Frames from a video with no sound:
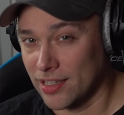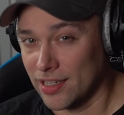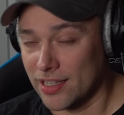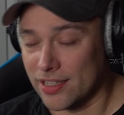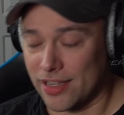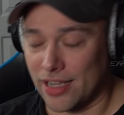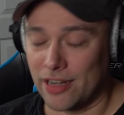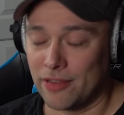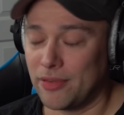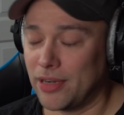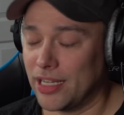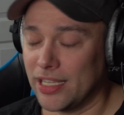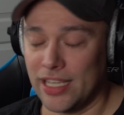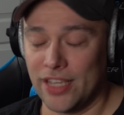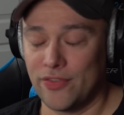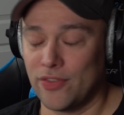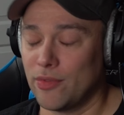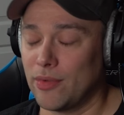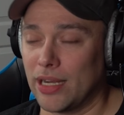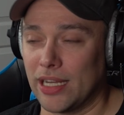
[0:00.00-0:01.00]
So I don't want
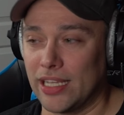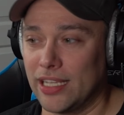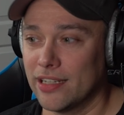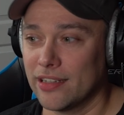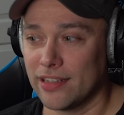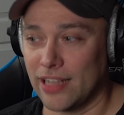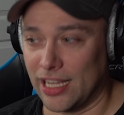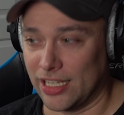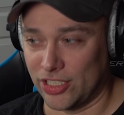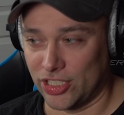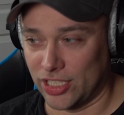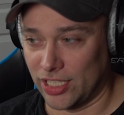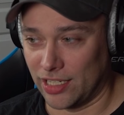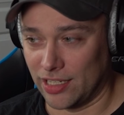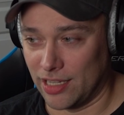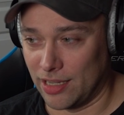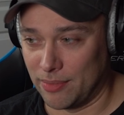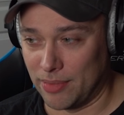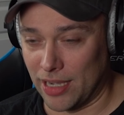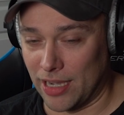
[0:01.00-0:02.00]
to hear that shit
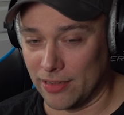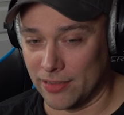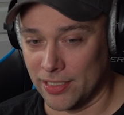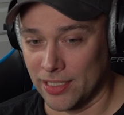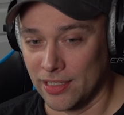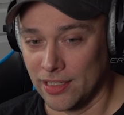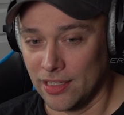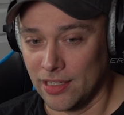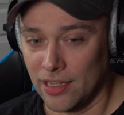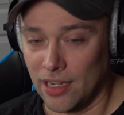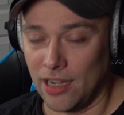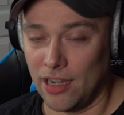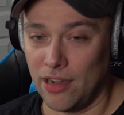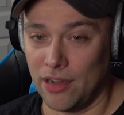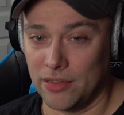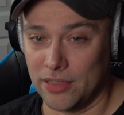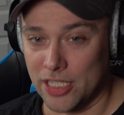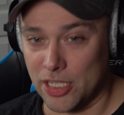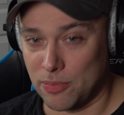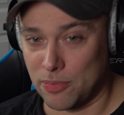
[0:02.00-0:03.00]
about,
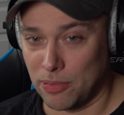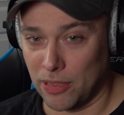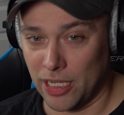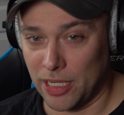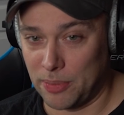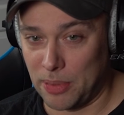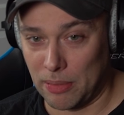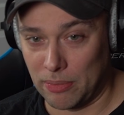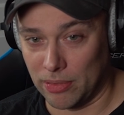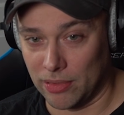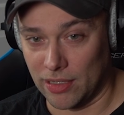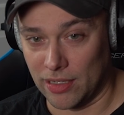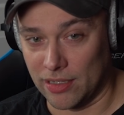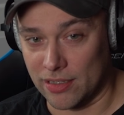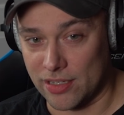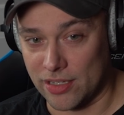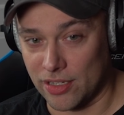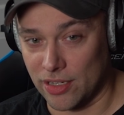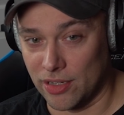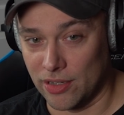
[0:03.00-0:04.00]
oh, these Brainy people are
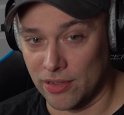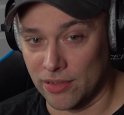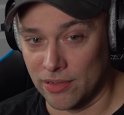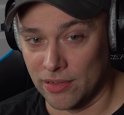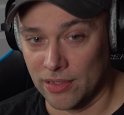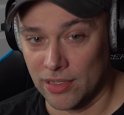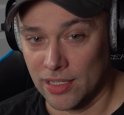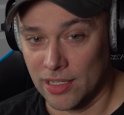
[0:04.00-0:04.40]
so